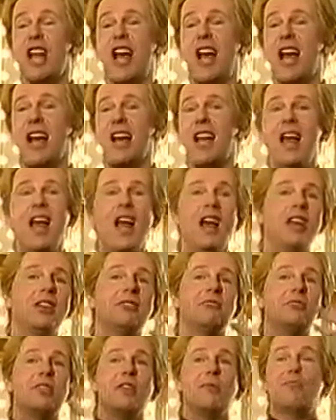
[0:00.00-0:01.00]

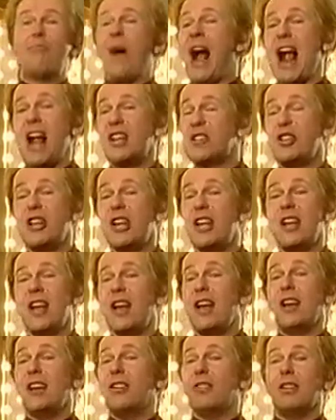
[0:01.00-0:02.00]

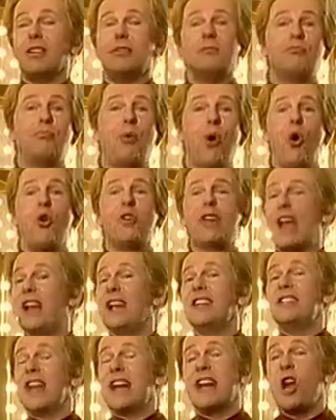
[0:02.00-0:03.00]
Barnsey, Paul
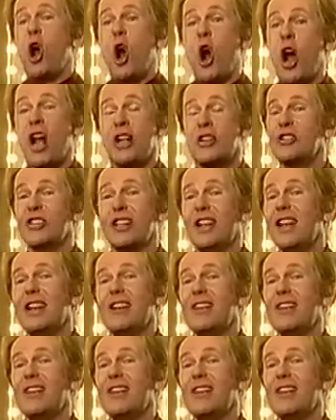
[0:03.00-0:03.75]
Kelly, Denny Hines,